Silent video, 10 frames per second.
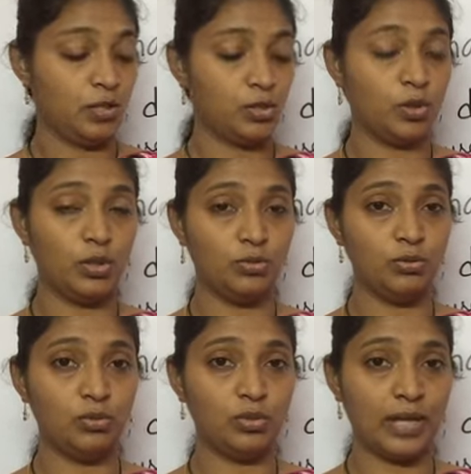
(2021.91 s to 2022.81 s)
So
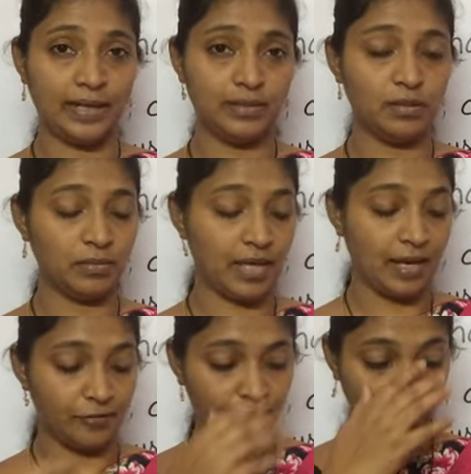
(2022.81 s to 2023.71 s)
do write them
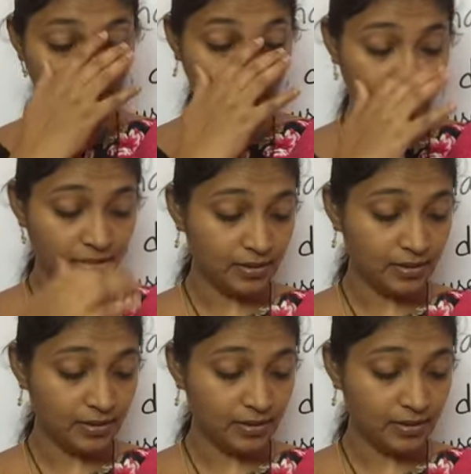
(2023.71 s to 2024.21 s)
carefully.